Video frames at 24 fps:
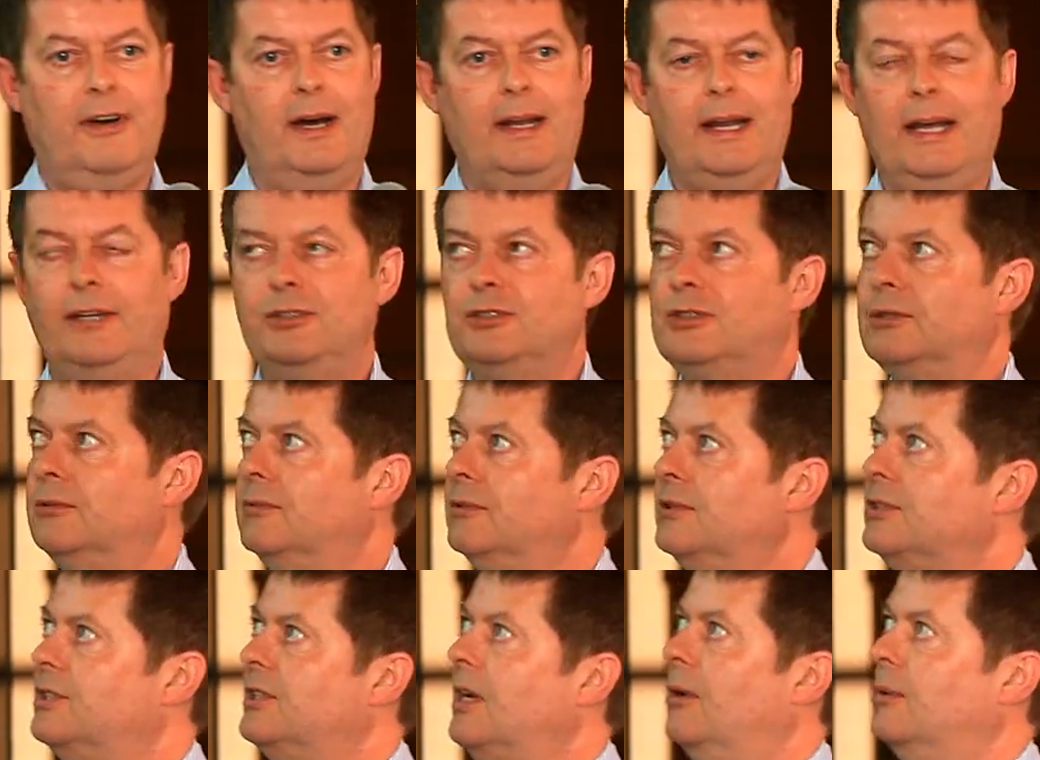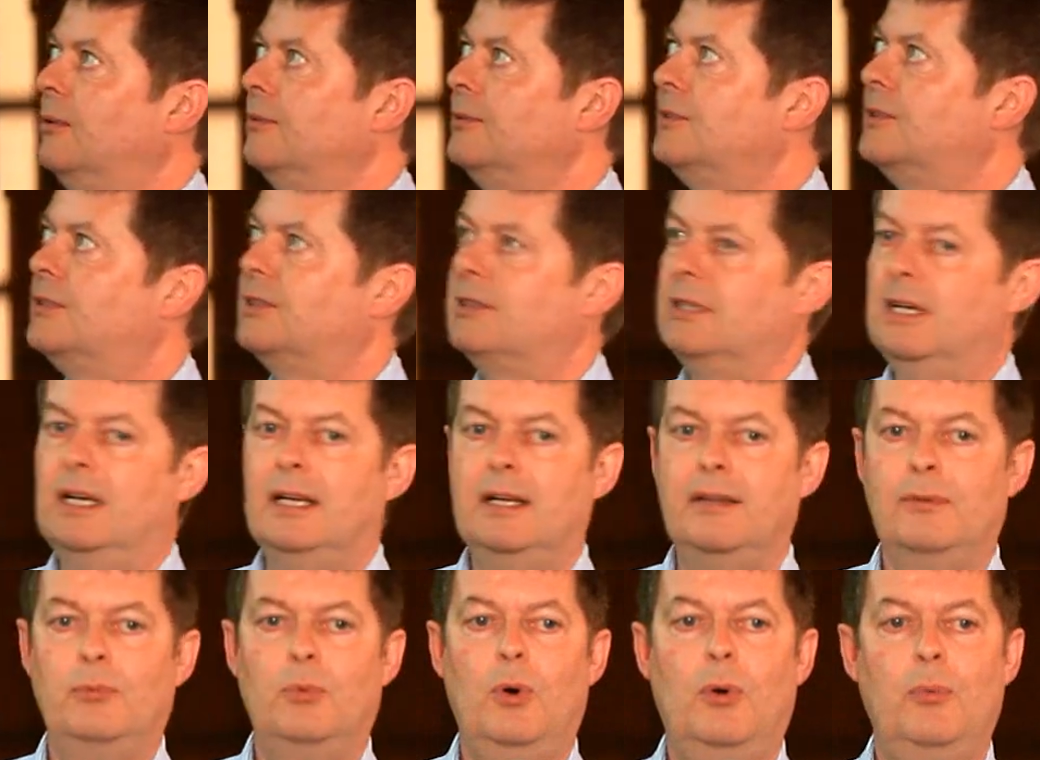financial results,
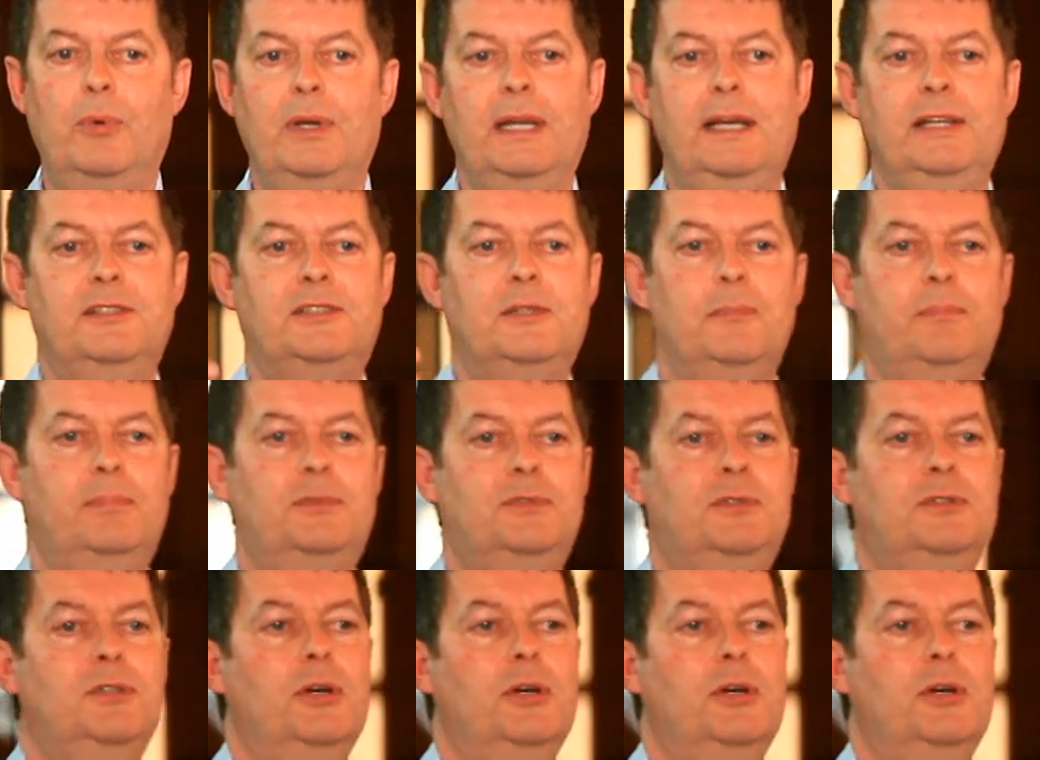what we need to